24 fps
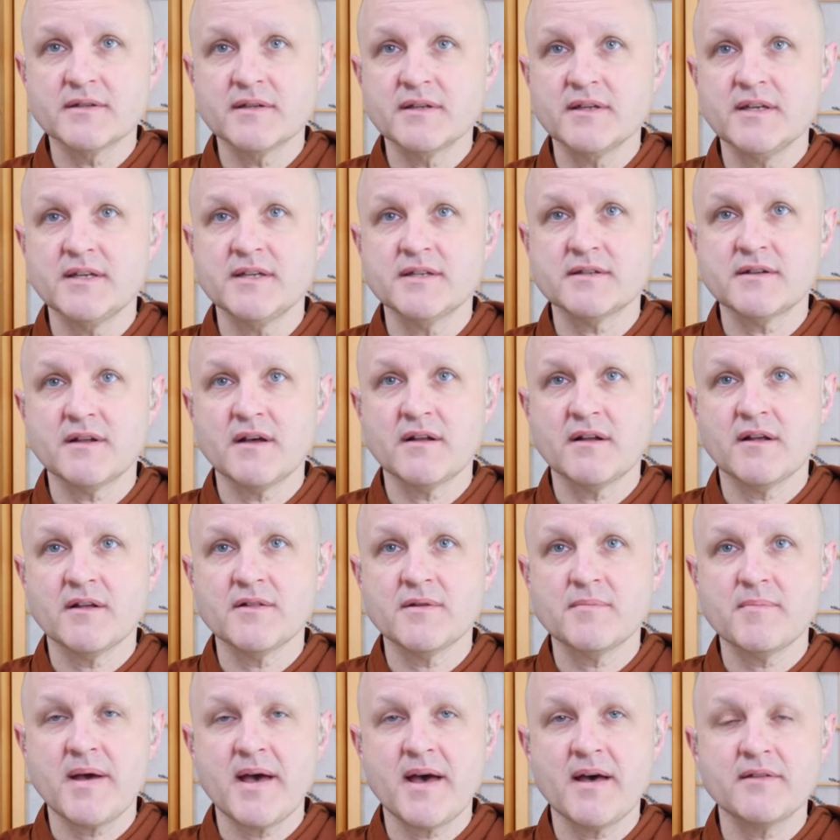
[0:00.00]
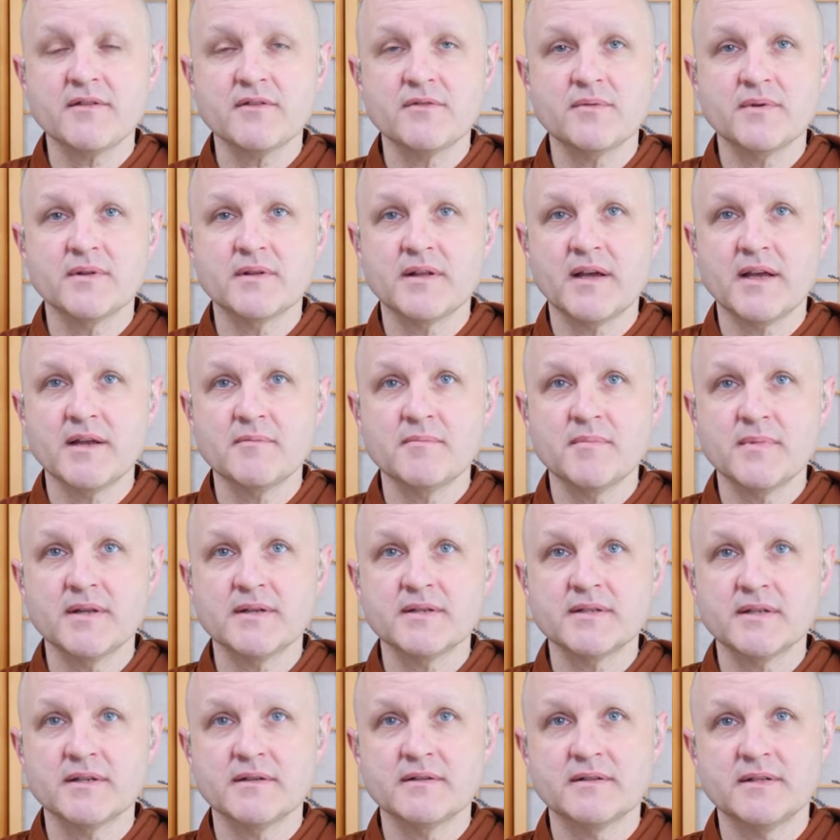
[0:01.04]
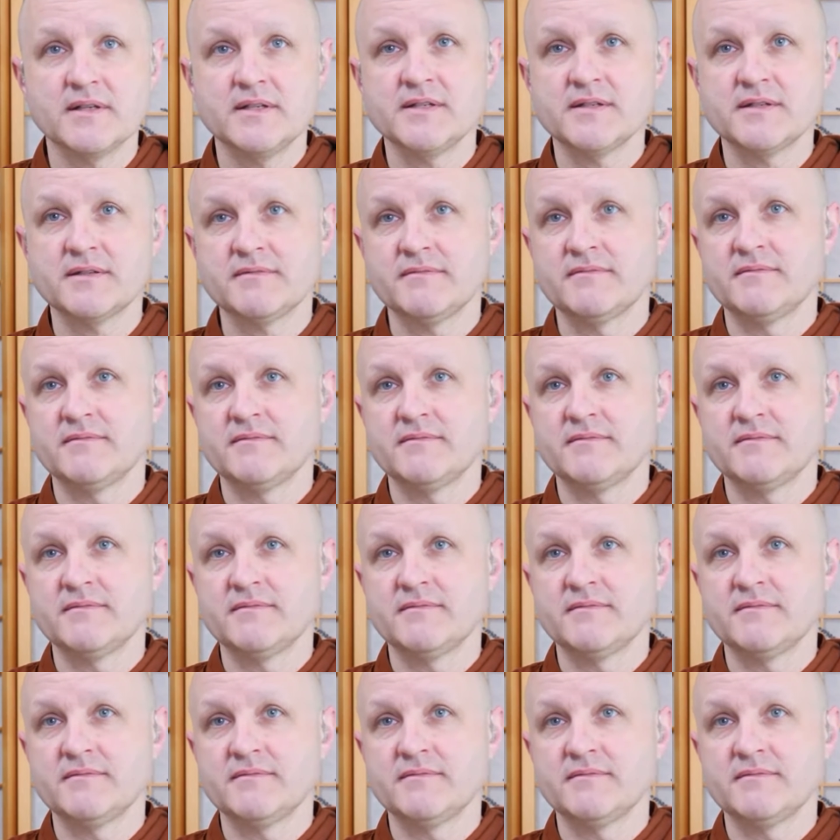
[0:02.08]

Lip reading: he's not on the path to enlightenment, and he's